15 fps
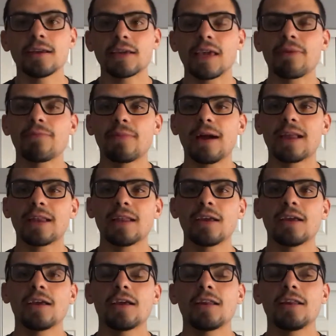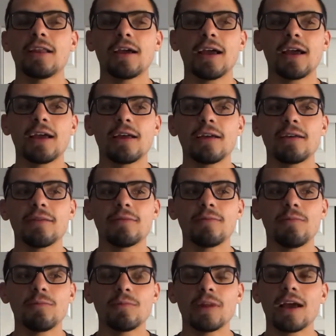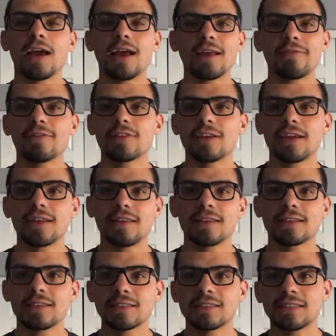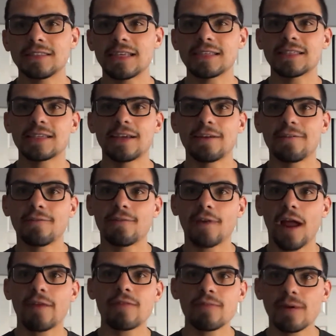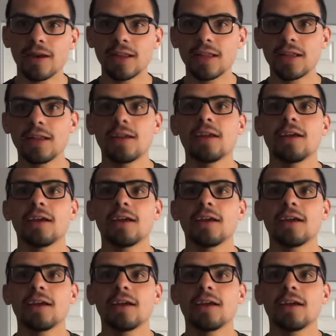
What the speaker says: Keep in mind, not everything in this list is necessary for everybody.